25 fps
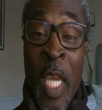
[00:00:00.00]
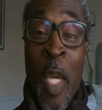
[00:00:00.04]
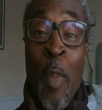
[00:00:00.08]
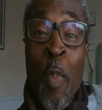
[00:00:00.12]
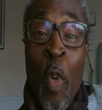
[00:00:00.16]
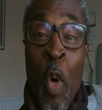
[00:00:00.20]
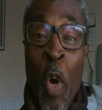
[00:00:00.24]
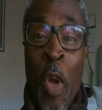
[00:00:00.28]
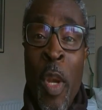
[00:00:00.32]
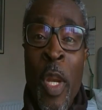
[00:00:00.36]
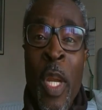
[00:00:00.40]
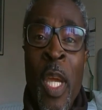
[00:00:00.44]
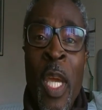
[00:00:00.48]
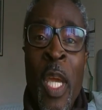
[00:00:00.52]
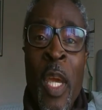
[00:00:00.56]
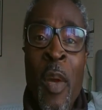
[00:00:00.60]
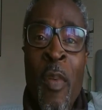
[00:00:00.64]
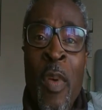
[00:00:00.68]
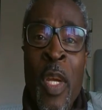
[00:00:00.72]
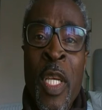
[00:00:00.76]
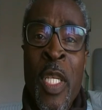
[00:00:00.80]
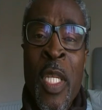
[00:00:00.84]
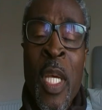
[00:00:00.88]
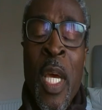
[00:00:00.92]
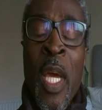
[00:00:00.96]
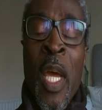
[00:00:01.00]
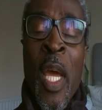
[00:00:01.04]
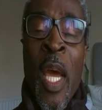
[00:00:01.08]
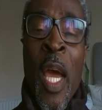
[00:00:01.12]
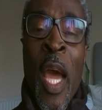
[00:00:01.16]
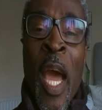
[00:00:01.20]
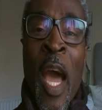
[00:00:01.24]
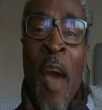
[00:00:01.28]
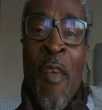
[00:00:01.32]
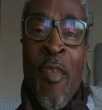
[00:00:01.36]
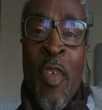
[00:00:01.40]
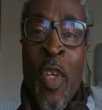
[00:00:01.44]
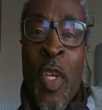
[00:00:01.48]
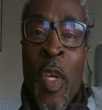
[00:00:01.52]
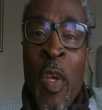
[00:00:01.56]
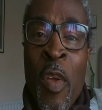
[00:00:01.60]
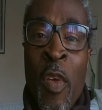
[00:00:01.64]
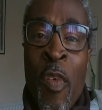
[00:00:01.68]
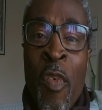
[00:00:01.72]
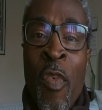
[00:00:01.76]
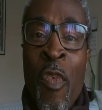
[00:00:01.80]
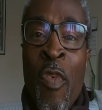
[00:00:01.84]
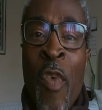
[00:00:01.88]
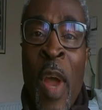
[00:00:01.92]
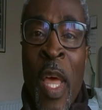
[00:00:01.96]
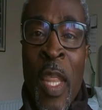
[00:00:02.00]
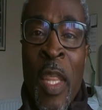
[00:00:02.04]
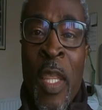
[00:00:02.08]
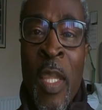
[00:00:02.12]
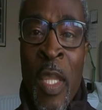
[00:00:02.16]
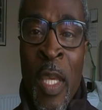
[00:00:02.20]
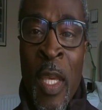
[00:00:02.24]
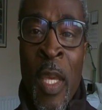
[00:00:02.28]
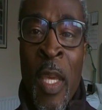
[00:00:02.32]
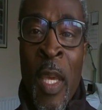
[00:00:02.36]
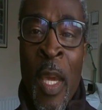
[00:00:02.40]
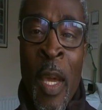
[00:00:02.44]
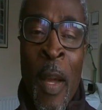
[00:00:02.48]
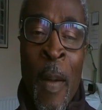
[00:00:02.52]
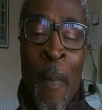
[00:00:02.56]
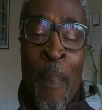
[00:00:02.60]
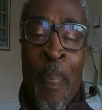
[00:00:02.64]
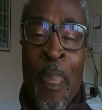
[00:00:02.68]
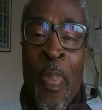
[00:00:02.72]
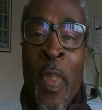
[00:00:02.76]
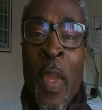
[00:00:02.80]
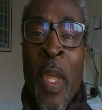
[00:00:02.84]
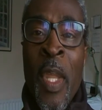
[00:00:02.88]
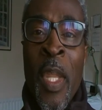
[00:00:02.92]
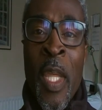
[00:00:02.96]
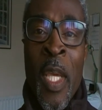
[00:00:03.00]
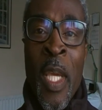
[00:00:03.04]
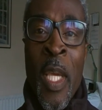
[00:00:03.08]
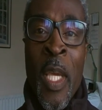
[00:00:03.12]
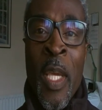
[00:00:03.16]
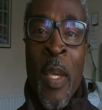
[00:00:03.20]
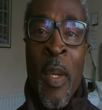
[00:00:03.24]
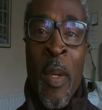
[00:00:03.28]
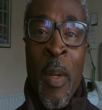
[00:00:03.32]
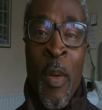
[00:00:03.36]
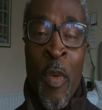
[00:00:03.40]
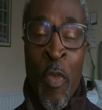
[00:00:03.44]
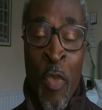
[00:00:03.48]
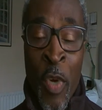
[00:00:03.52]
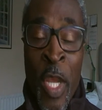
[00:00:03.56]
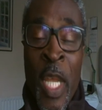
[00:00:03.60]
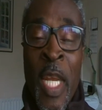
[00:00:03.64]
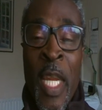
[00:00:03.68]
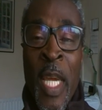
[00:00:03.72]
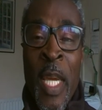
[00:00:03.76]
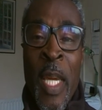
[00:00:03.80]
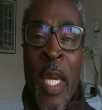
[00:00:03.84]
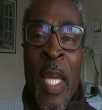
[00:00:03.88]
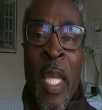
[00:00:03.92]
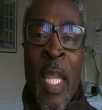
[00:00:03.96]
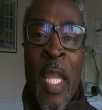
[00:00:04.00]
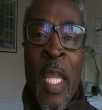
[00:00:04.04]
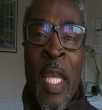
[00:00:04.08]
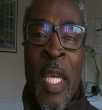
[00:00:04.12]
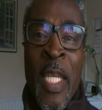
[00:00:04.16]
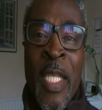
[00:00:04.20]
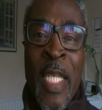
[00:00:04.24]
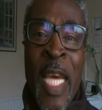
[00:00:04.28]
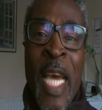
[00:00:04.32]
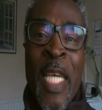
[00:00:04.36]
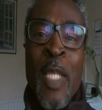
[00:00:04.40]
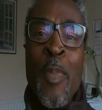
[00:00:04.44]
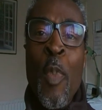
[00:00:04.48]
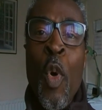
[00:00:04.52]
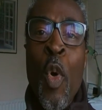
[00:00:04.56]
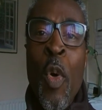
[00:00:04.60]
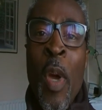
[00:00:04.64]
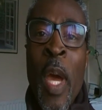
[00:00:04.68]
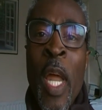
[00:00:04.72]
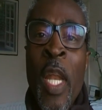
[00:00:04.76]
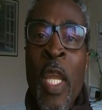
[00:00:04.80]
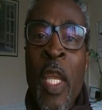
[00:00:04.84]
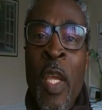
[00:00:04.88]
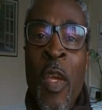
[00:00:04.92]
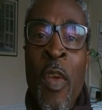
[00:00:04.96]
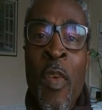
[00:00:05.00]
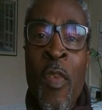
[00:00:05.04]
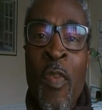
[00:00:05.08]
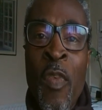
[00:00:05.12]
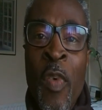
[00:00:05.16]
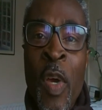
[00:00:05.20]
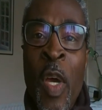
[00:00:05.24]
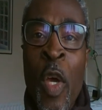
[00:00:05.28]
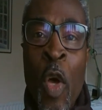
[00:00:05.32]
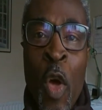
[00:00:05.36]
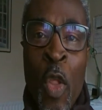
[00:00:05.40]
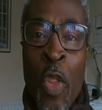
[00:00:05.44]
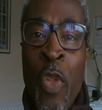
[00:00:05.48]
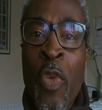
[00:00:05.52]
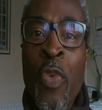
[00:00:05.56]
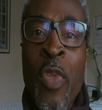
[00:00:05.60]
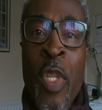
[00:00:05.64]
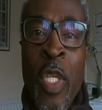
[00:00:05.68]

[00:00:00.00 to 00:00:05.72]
key point here is, after you've read the reading in the textbook and you've gone